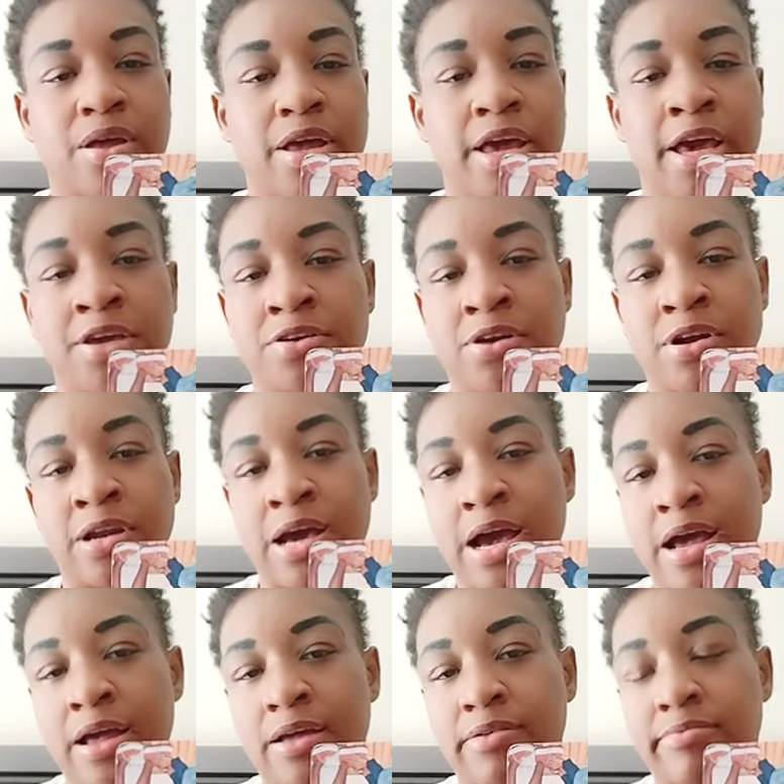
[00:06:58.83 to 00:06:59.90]
And you're
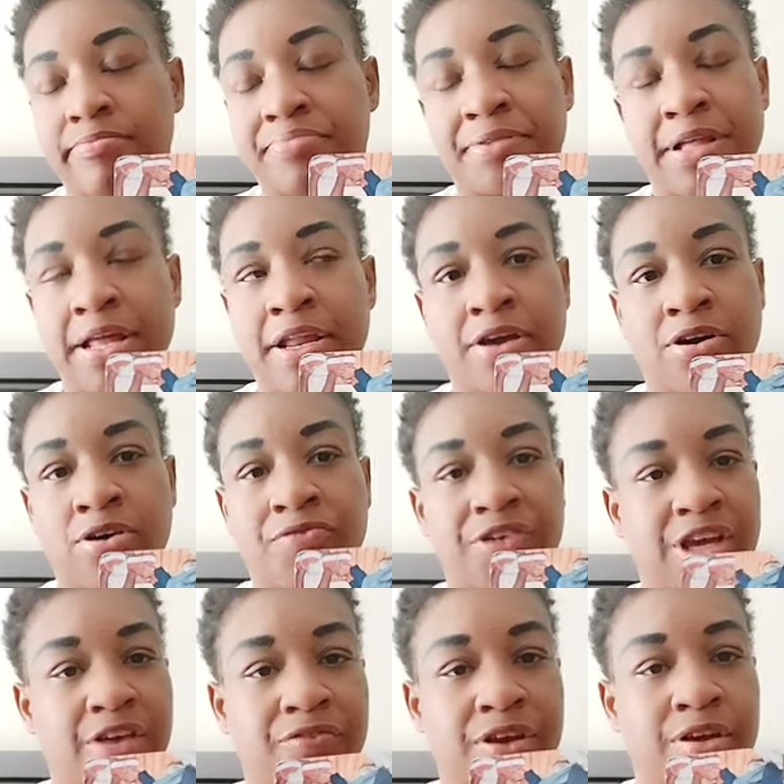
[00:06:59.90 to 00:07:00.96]
not planning on
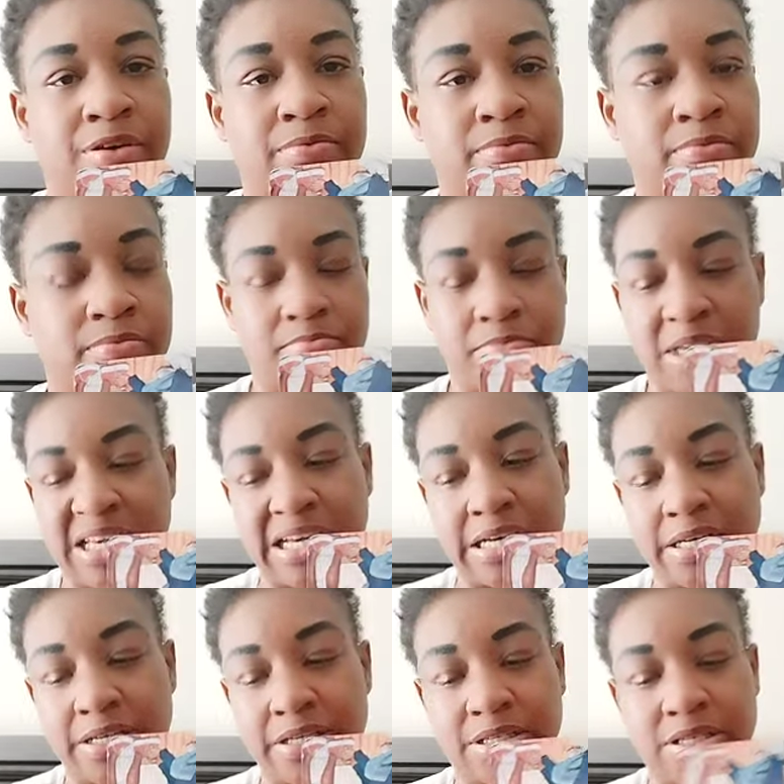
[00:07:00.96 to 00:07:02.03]
forgiving him
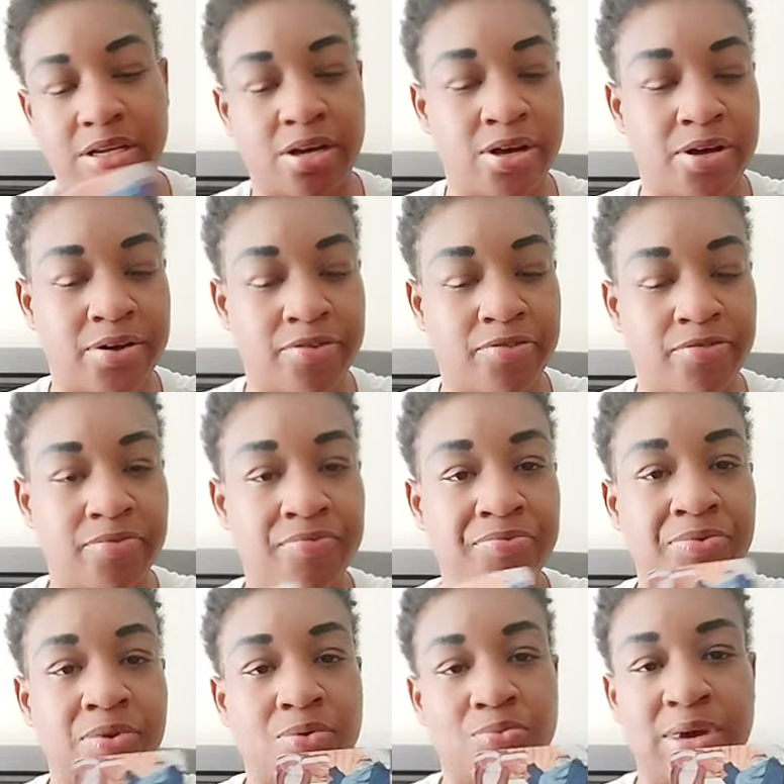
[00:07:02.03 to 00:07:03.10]
because of
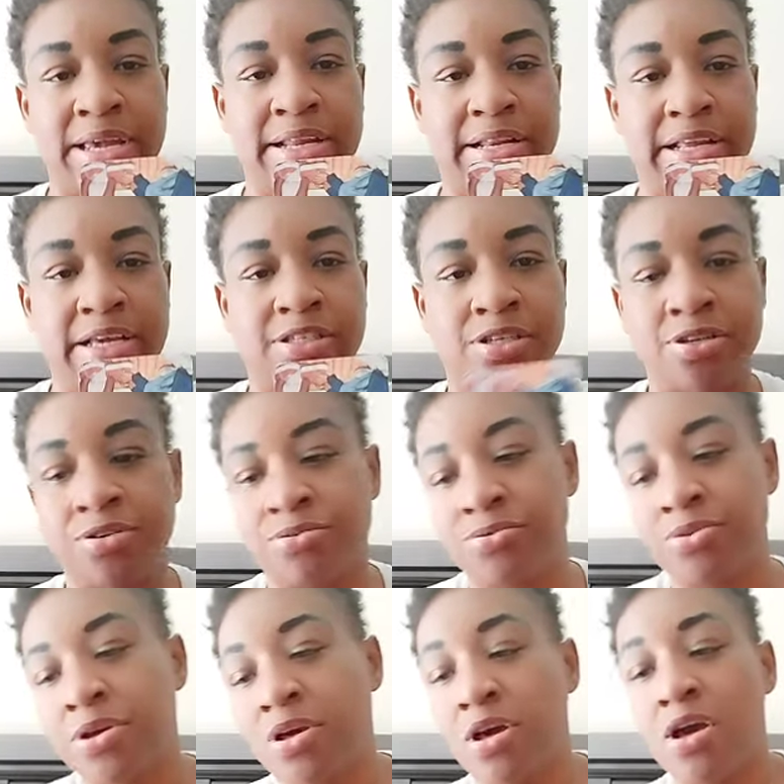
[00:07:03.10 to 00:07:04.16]
what he did to you.
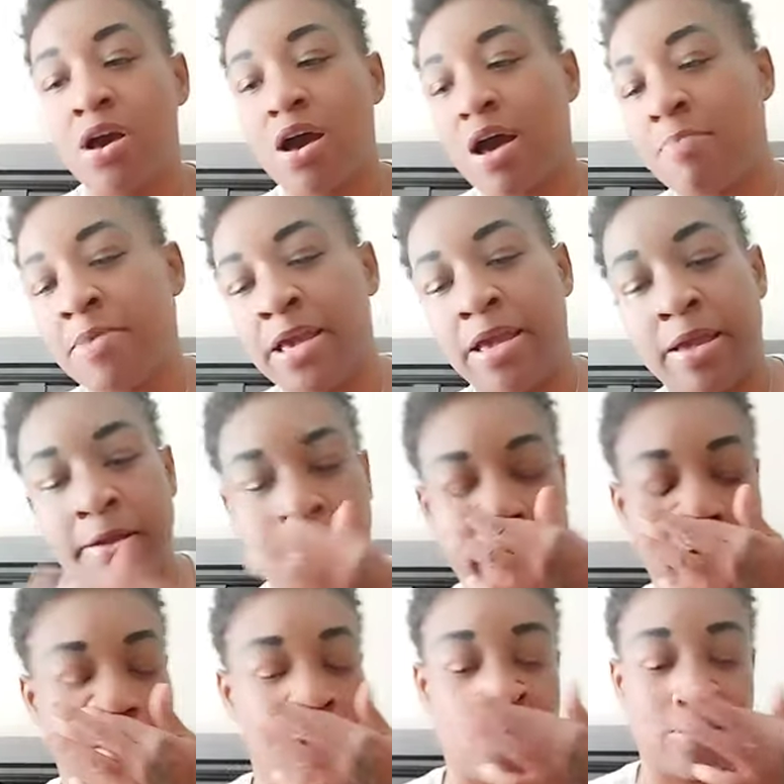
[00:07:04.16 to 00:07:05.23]
I mean,
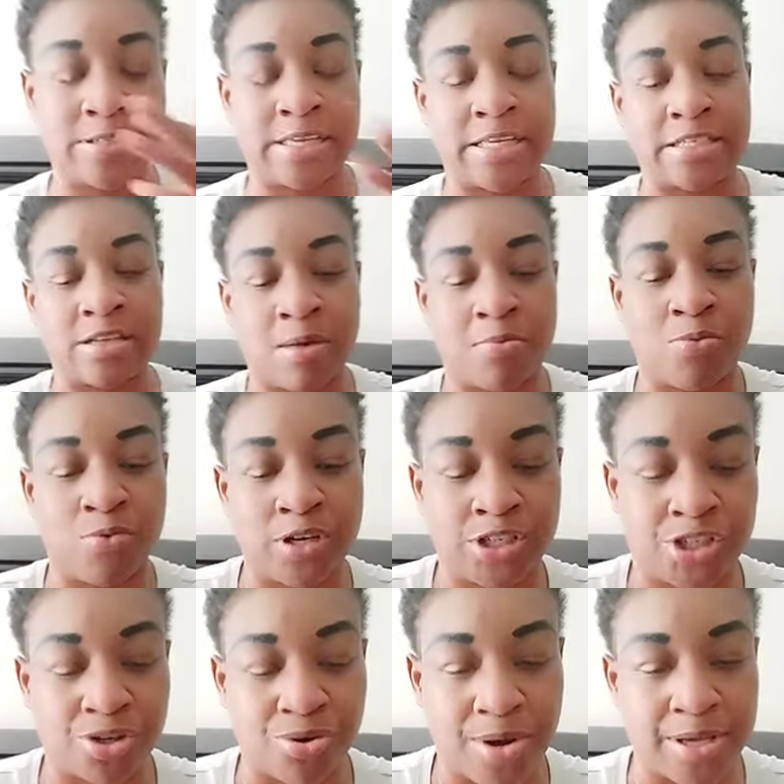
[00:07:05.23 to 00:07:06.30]
you was his #1
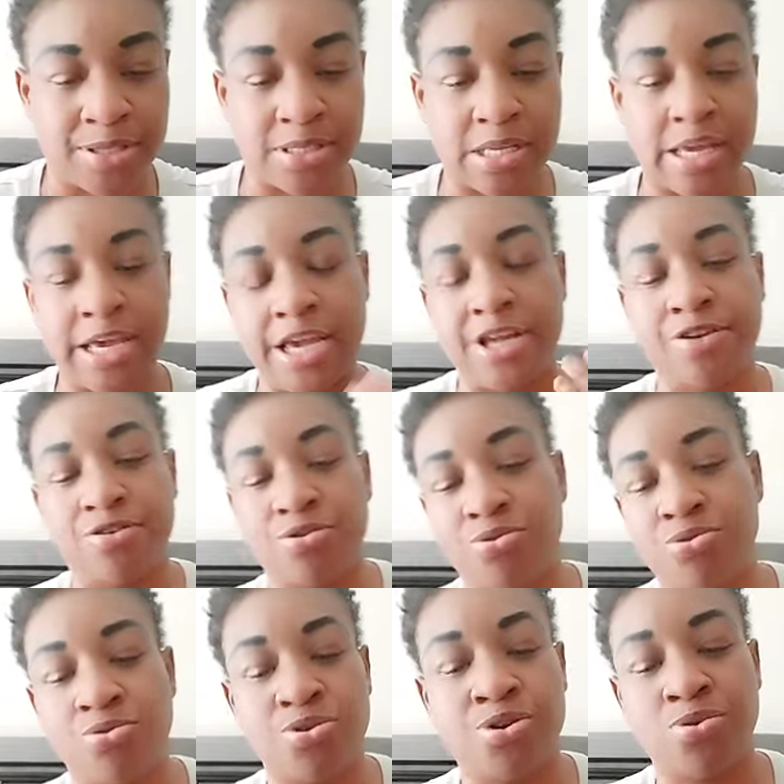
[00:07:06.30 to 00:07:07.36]
choice. He knew
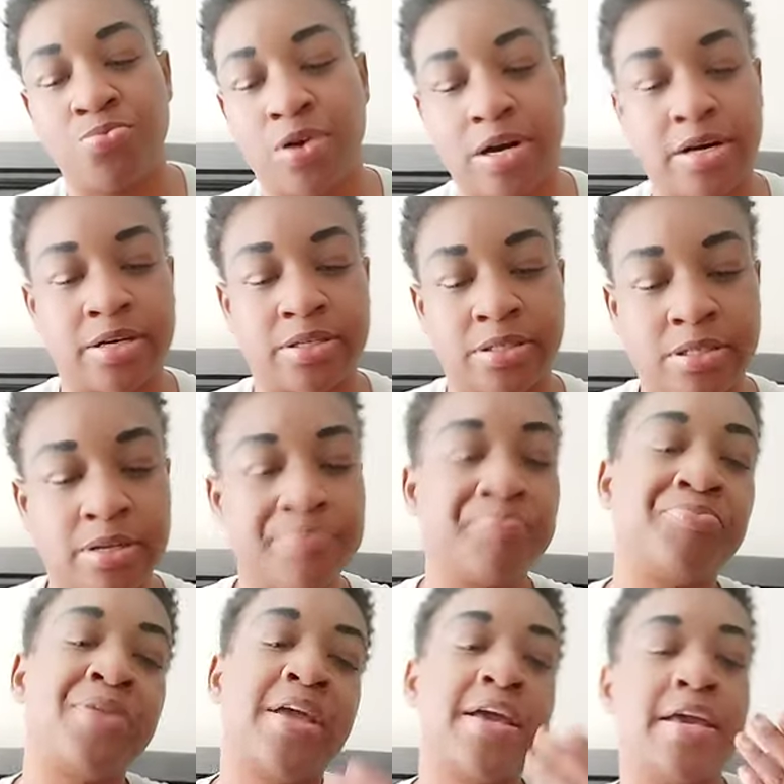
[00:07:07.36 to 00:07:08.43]
who you was.
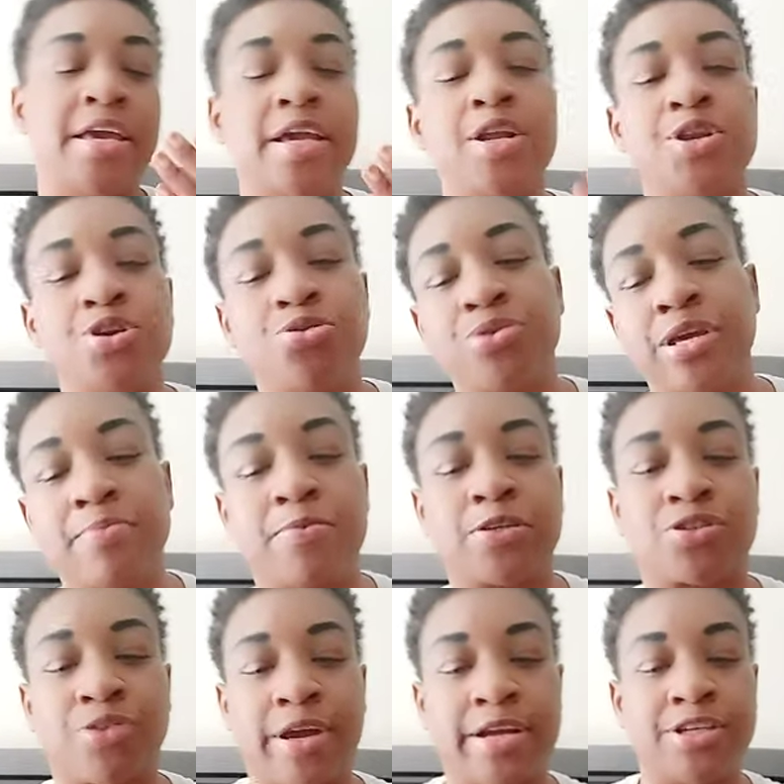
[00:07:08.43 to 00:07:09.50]
He knew he
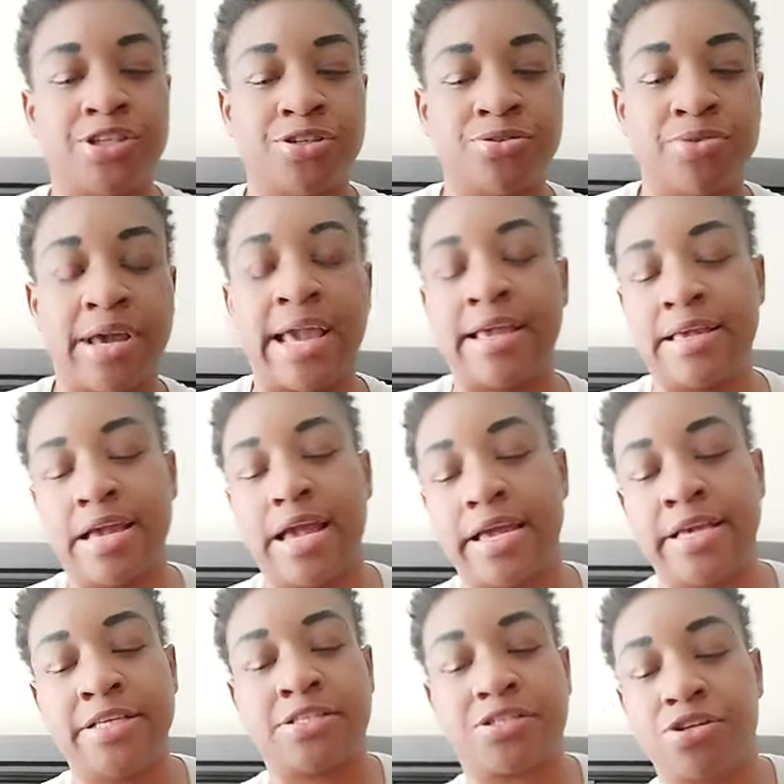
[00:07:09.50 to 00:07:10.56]
betrayed you. And yet
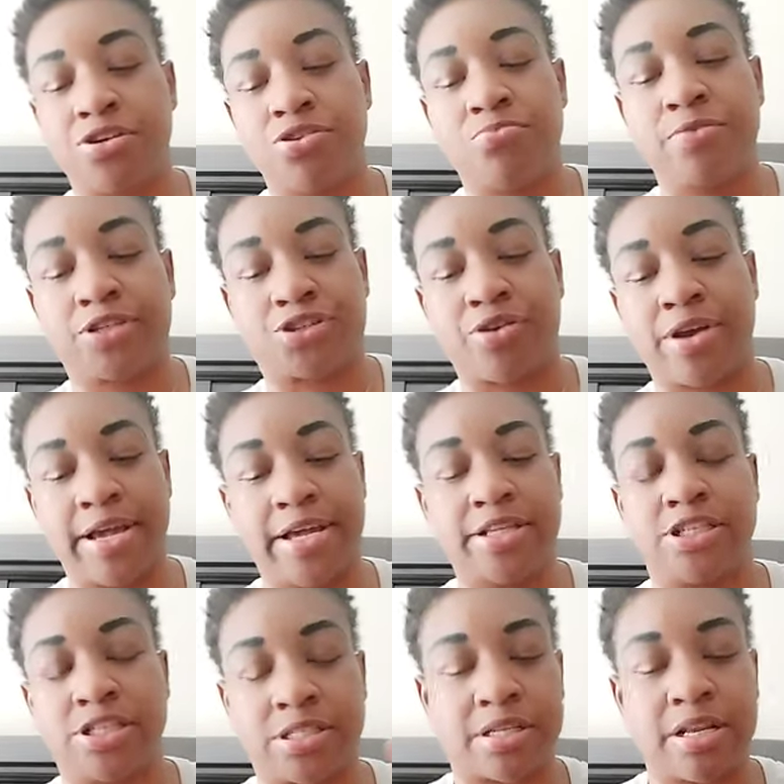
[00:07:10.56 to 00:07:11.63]
he still betrayed
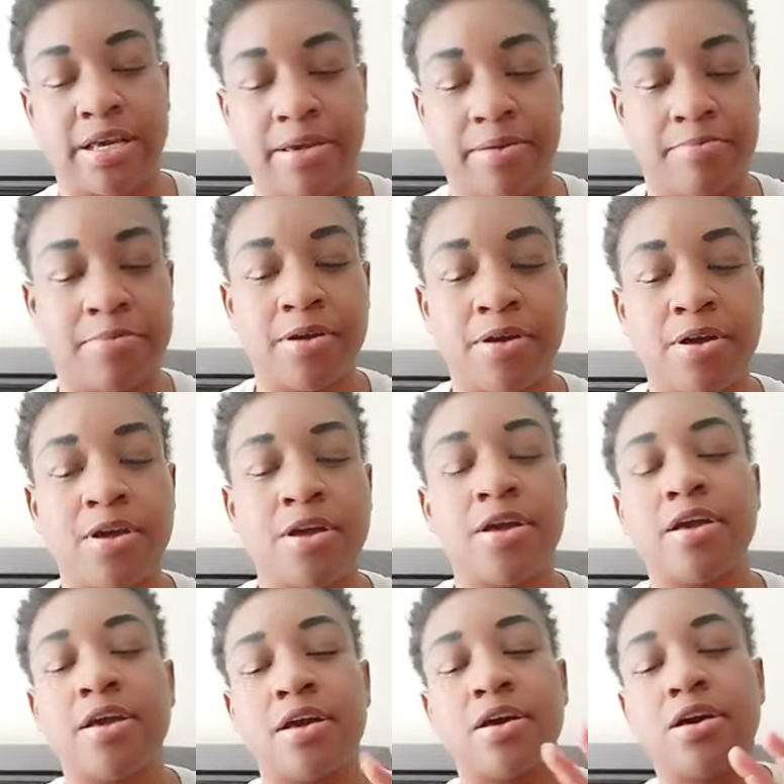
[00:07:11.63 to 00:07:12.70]
to sleep
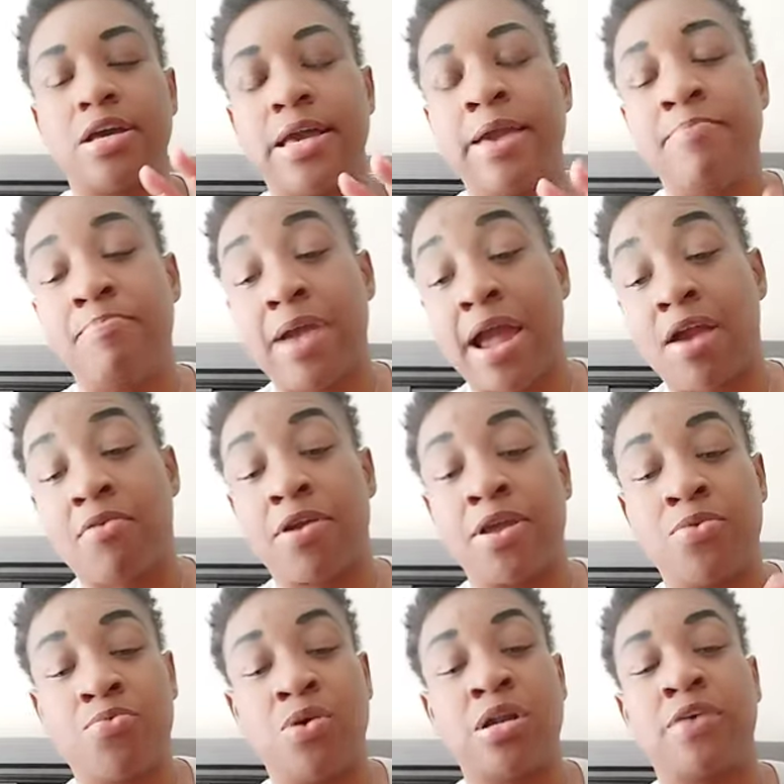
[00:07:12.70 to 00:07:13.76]
and marry
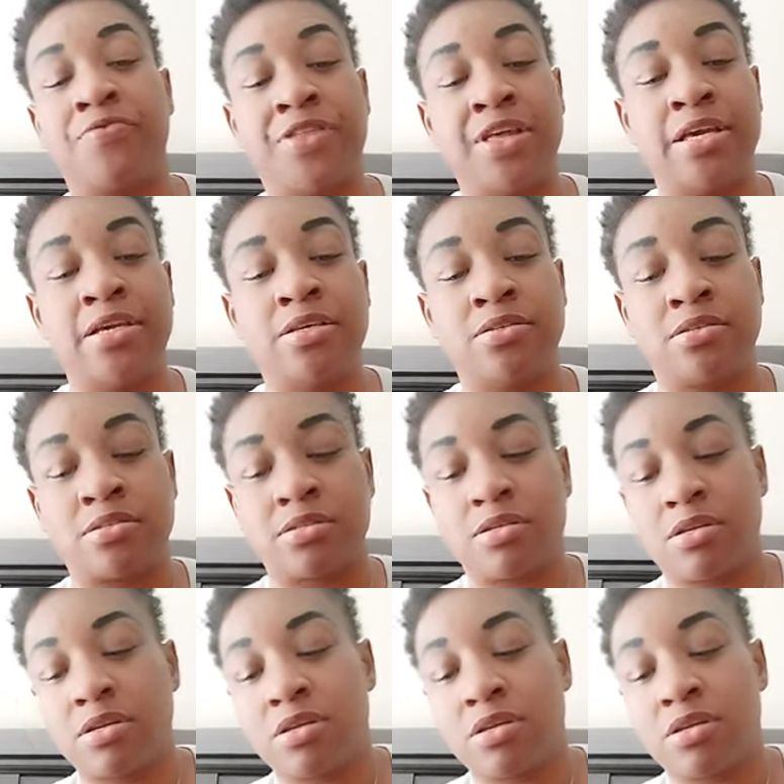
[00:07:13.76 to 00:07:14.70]
one of these